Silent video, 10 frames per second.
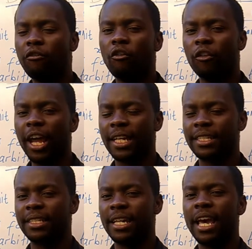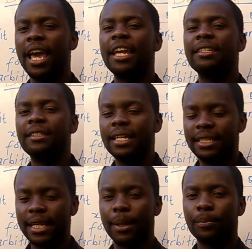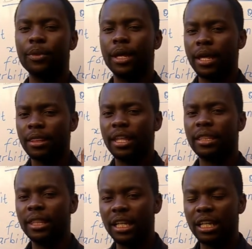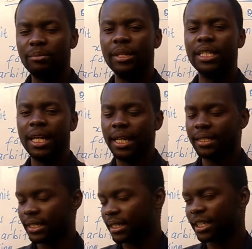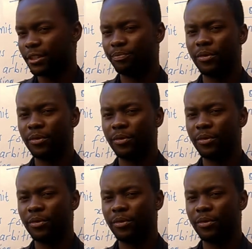f of x, is the same, then the limit exists.